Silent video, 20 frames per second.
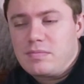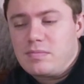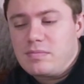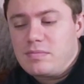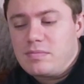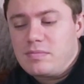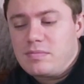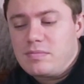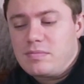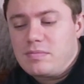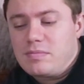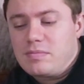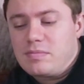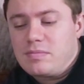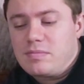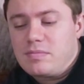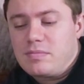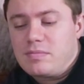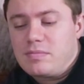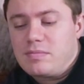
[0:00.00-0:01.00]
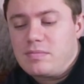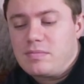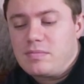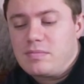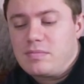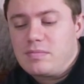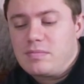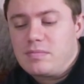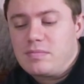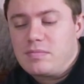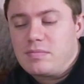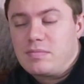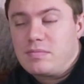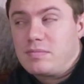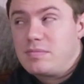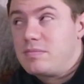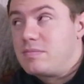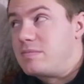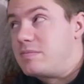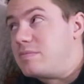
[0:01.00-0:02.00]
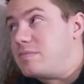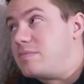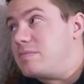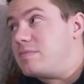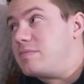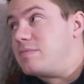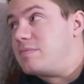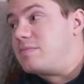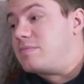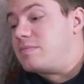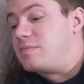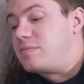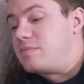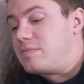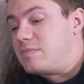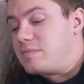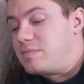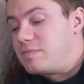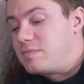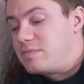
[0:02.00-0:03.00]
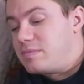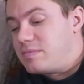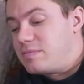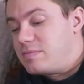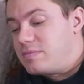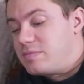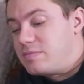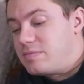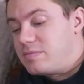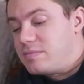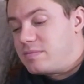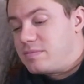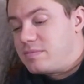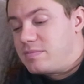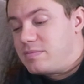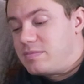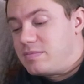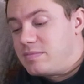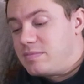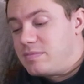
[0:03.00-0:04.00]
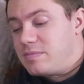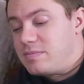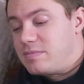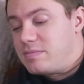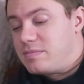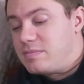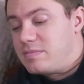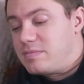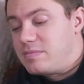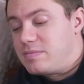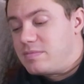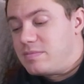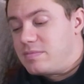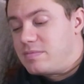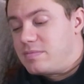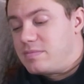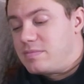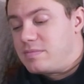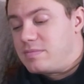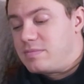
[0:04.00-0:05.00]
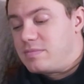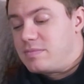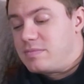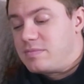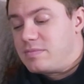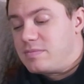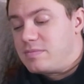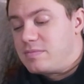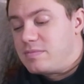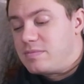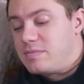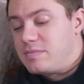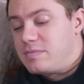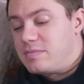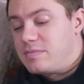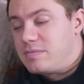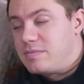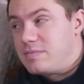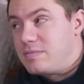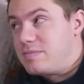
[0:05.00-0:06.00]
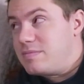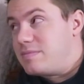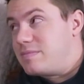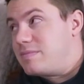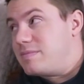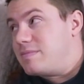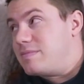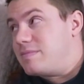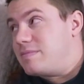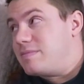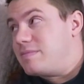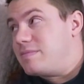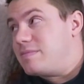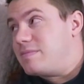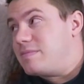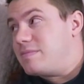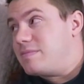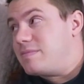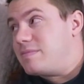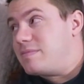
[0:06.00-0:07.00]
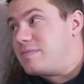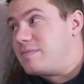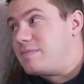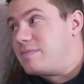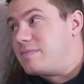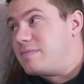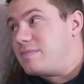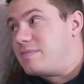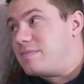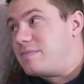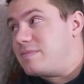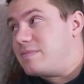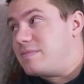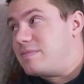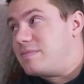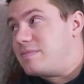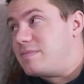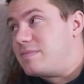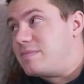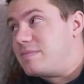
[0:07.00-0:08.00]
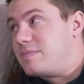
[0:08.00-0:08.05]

(not speaking)